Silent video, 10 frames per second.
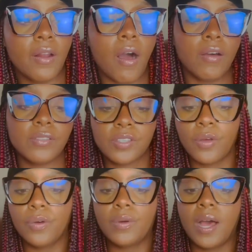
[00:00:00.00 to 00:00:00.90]

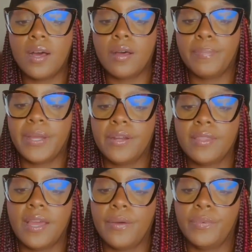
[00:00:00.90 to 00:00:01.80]
also pair
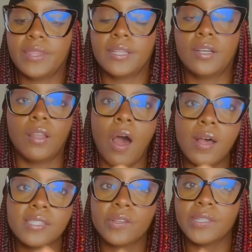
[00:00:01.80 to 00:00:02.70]
that with the
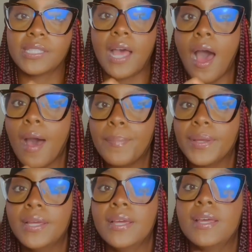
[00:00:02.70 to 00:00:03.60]
gloss on top.
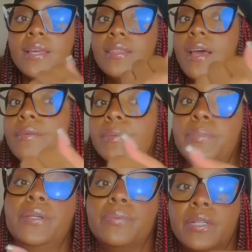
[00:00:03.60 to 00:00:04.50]
That would
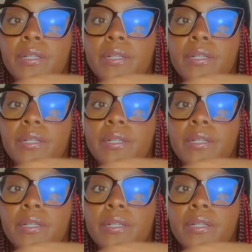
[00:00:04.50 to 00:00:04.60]
be really,